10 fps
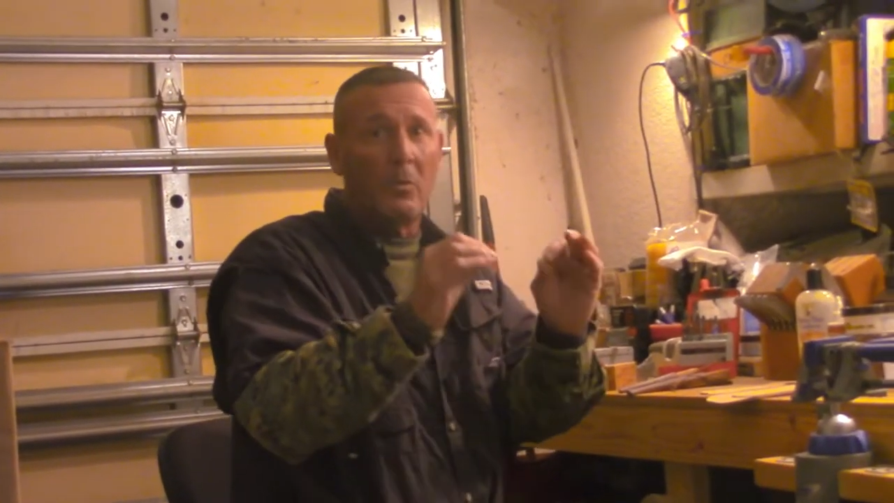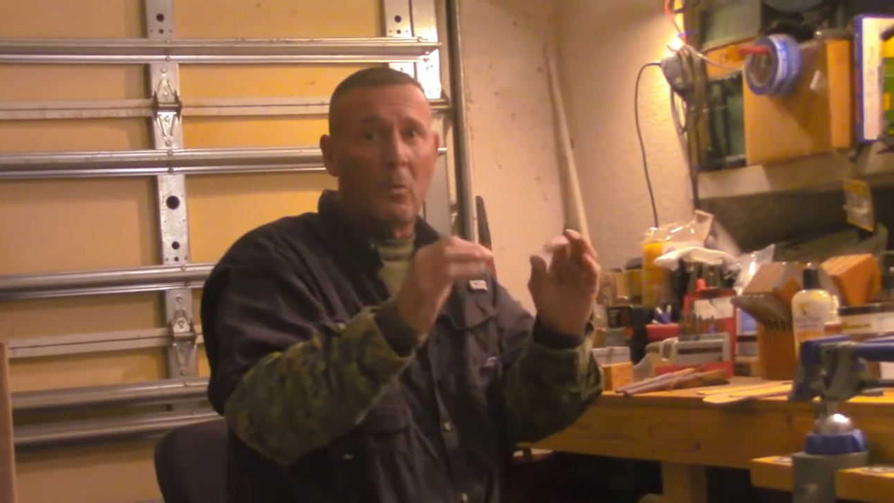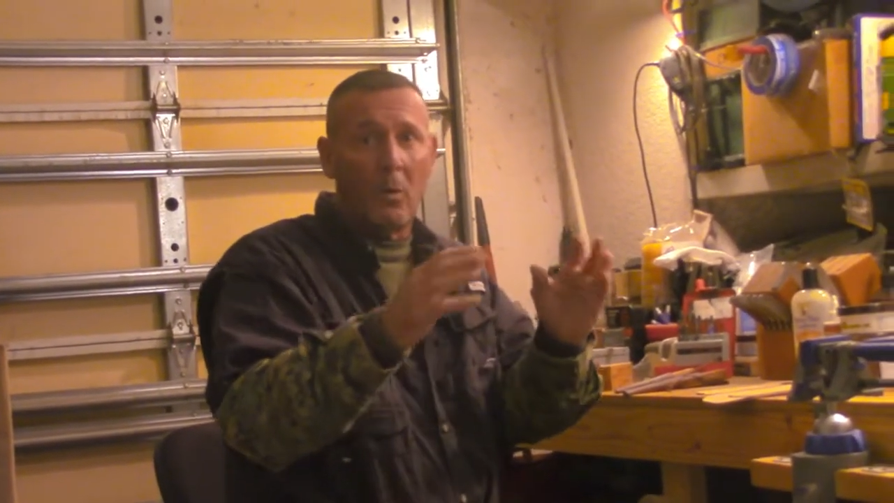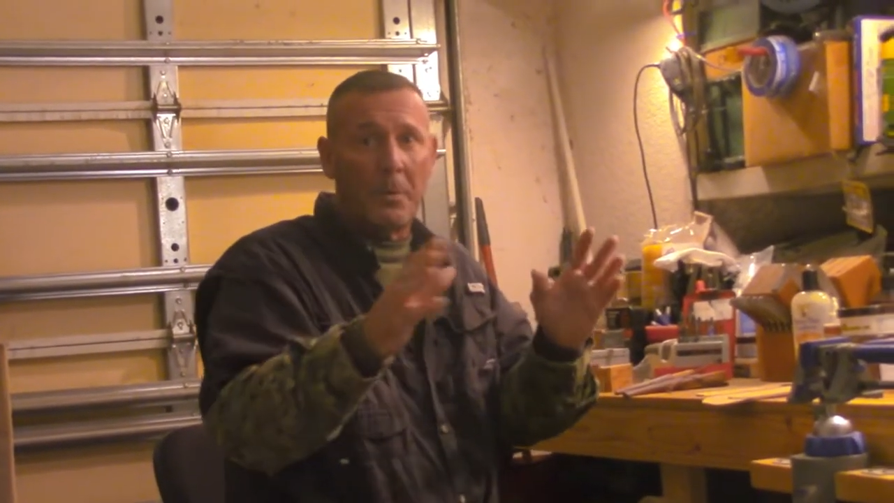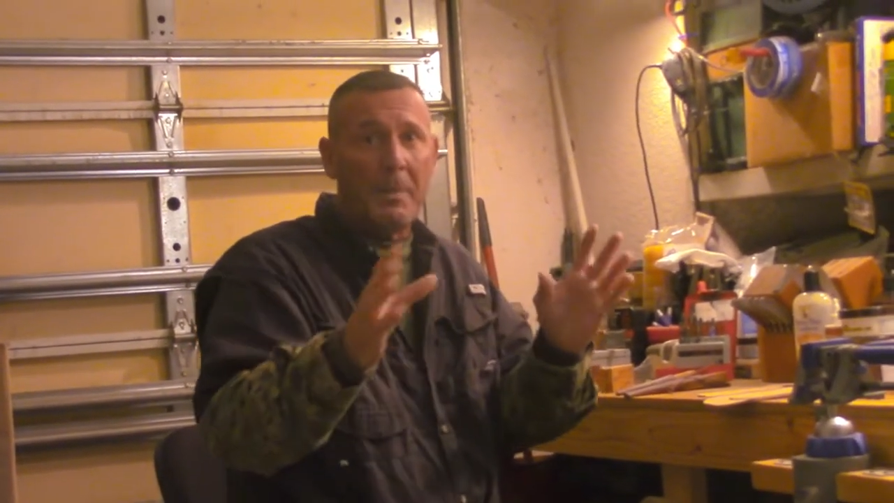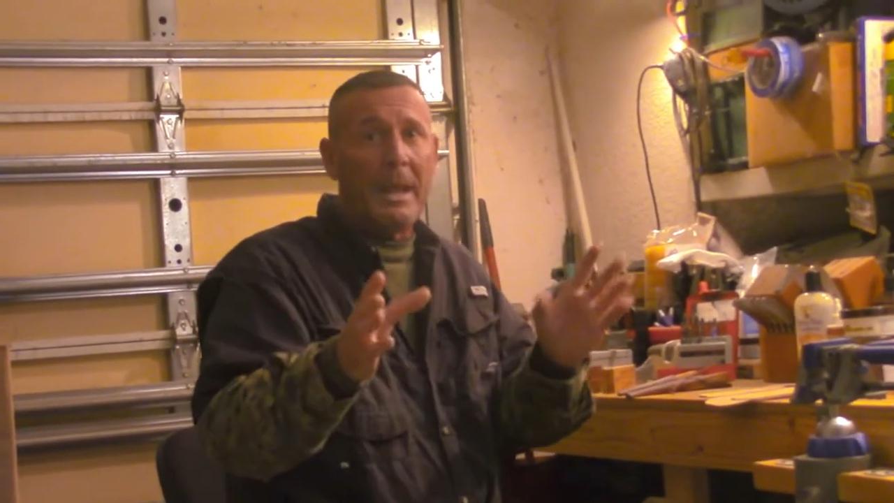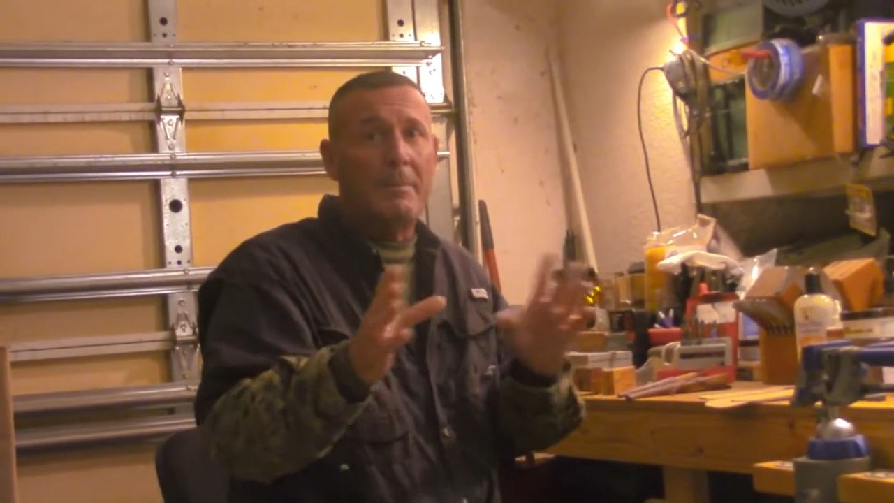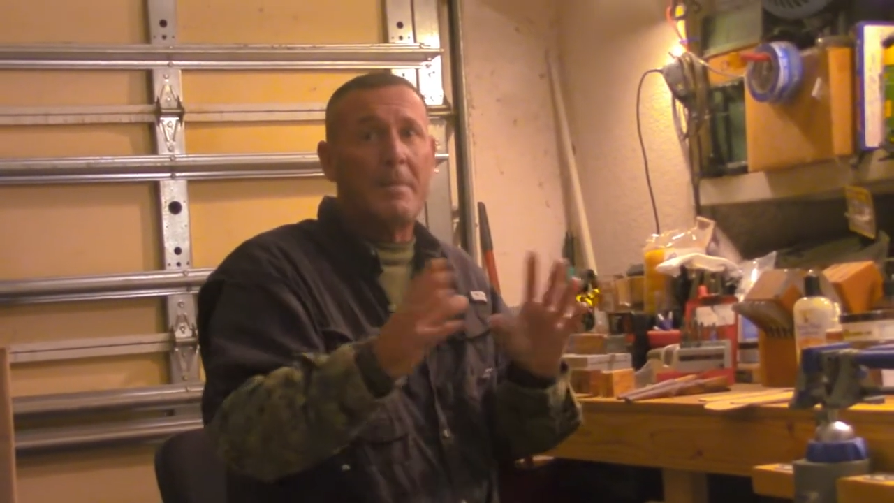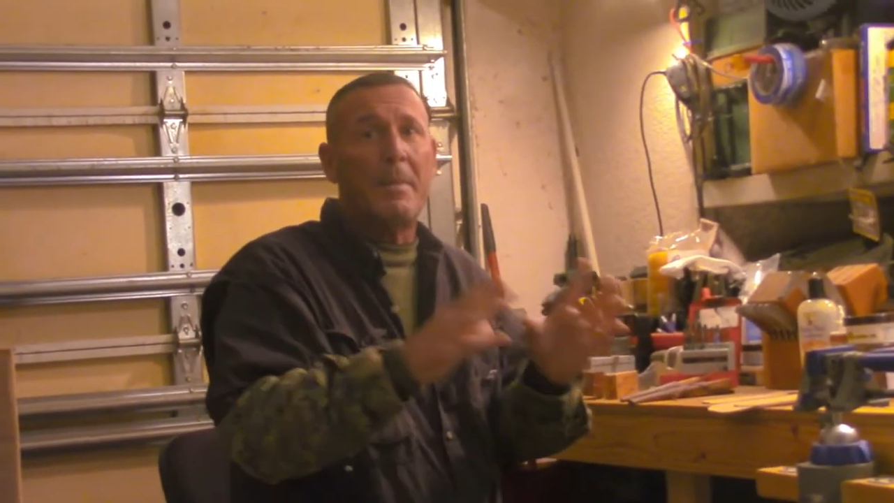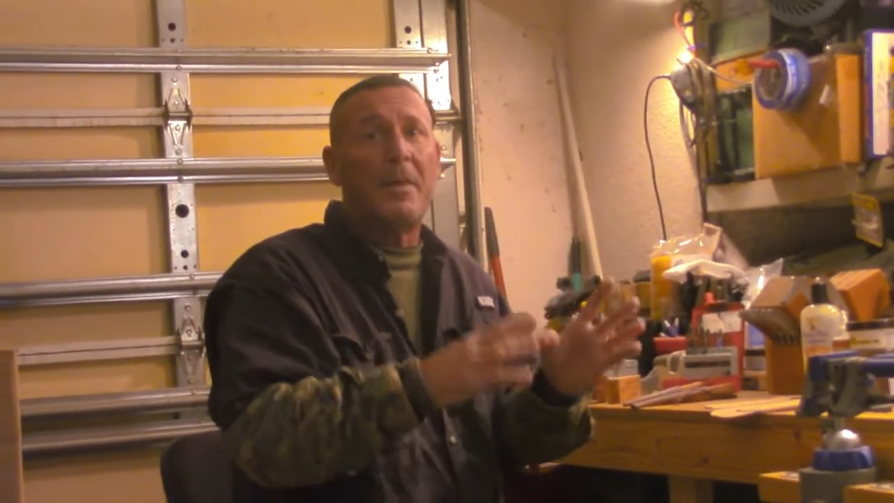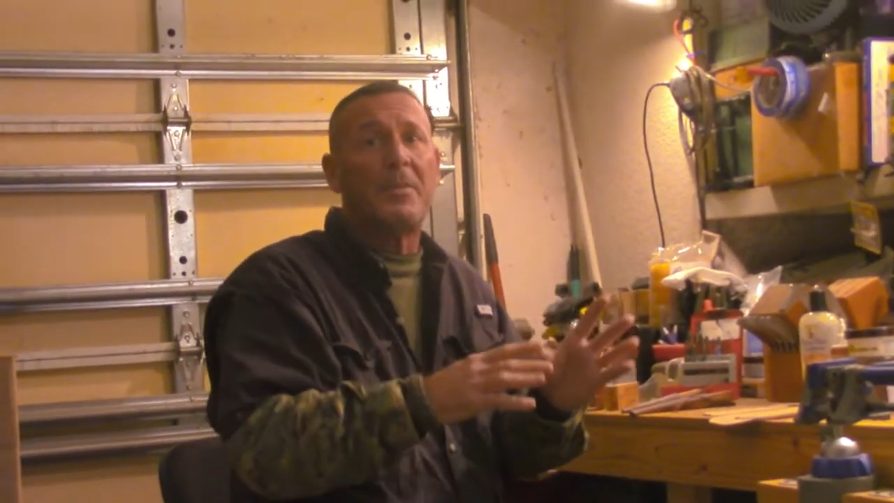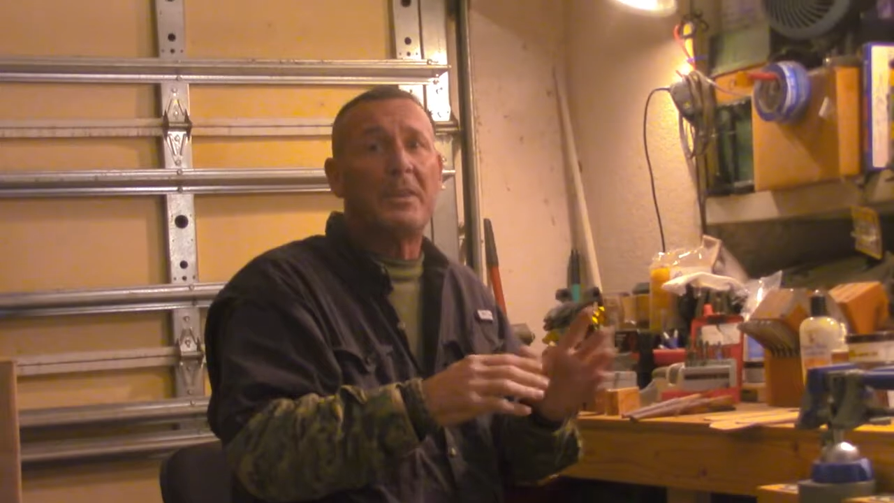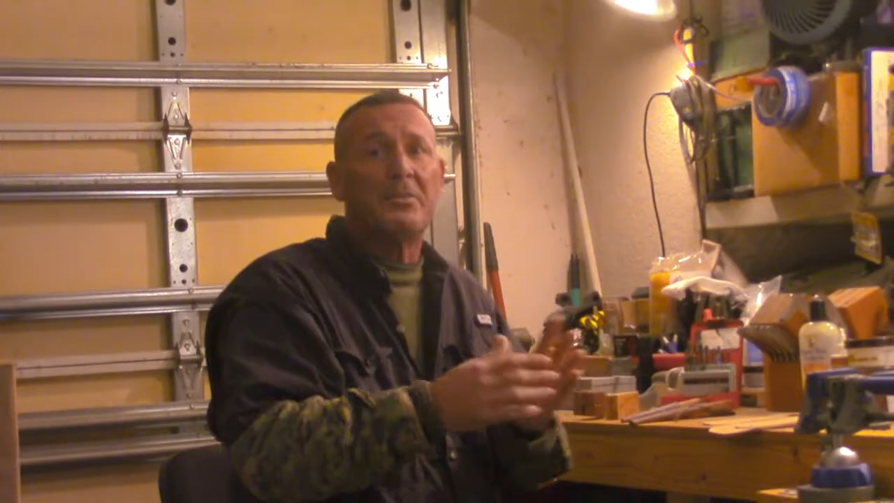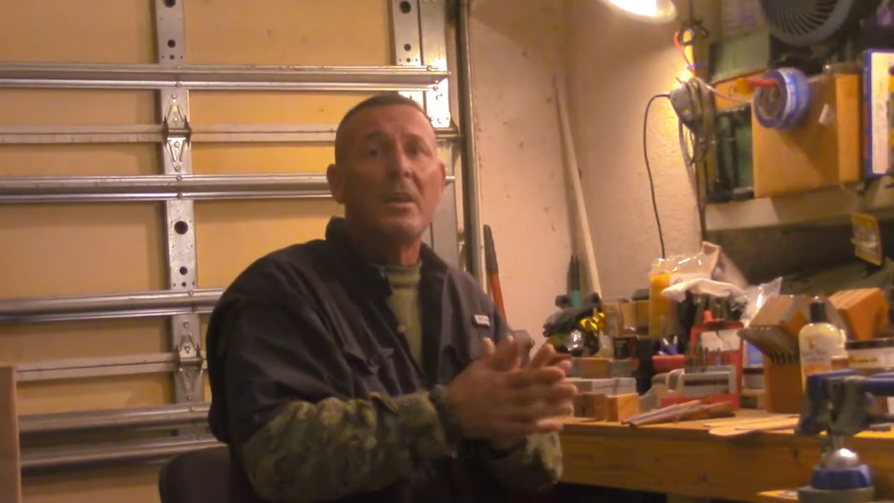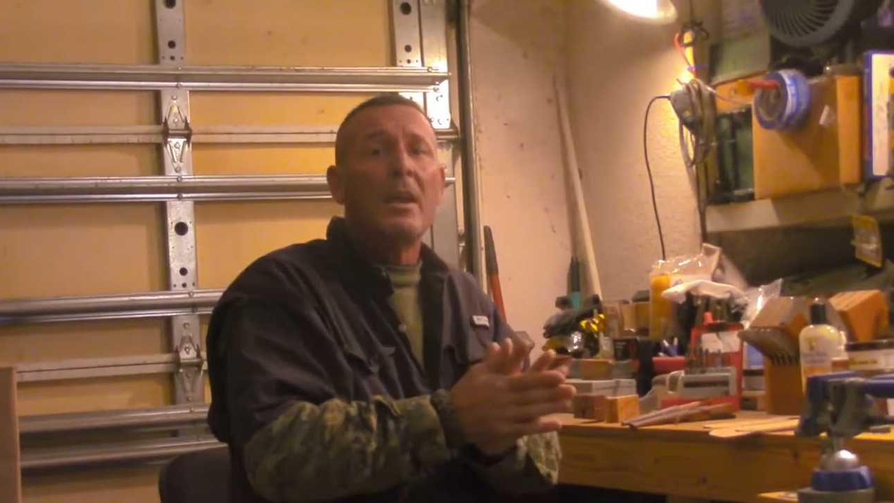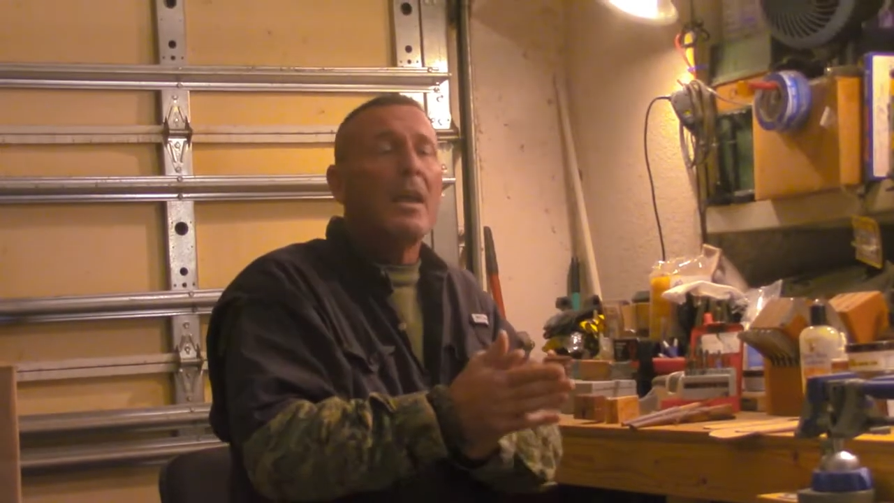all the payment methods,